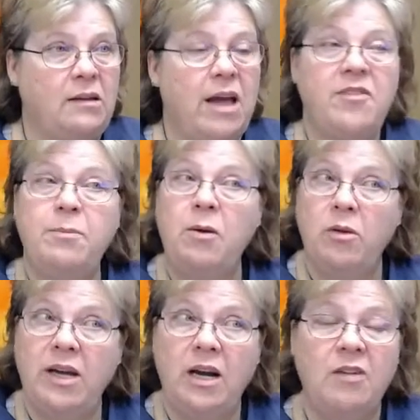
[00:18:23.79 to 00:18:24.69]
You have to be real
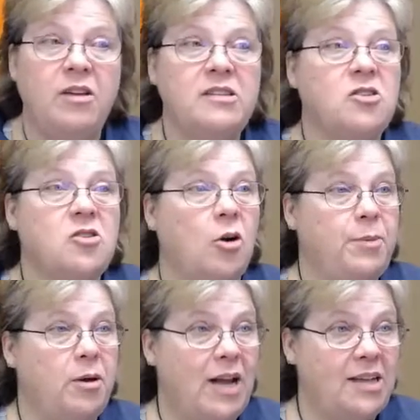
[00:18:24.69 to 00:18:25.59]
careful as a
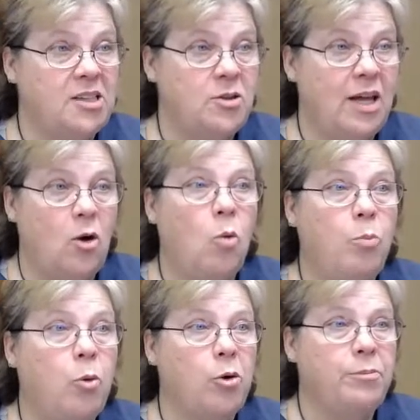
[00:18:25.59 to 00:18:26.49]
Scorpio not to do that. Oh,
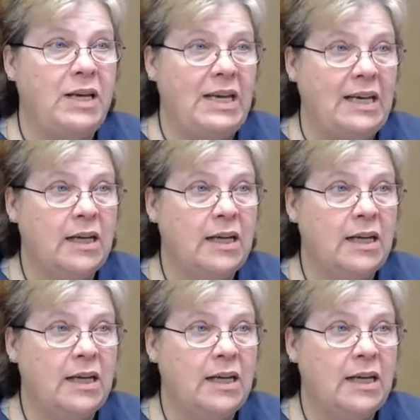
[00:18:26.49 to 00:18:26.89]
poor me.